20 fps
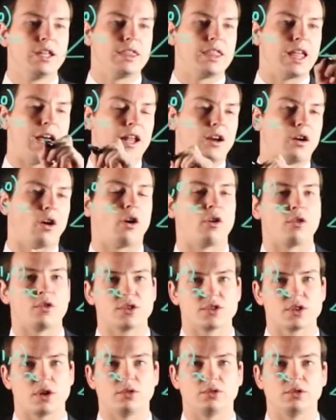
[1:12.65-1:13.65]
that
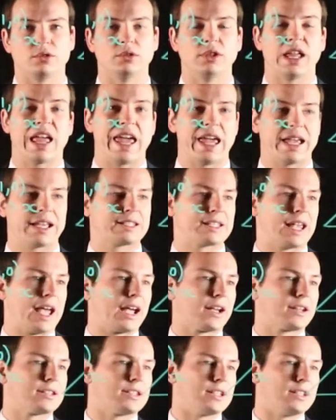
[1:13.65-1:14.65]
horizontal
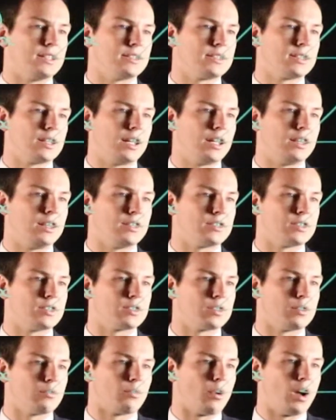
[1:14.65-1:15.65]
x-axis and this
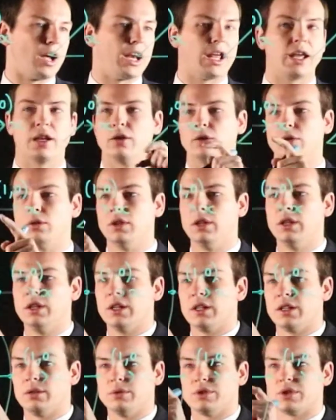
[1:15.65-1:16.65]
is the right angle
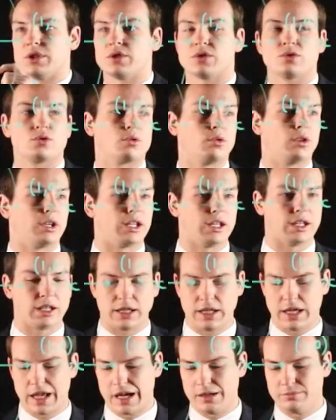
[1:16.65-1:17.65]
that was just drawn in
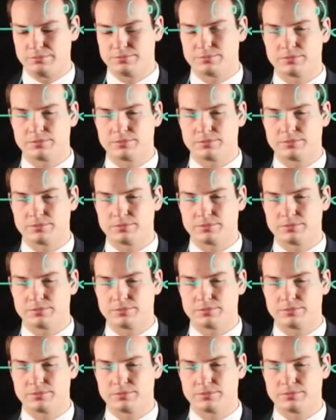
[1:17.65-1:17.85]
here.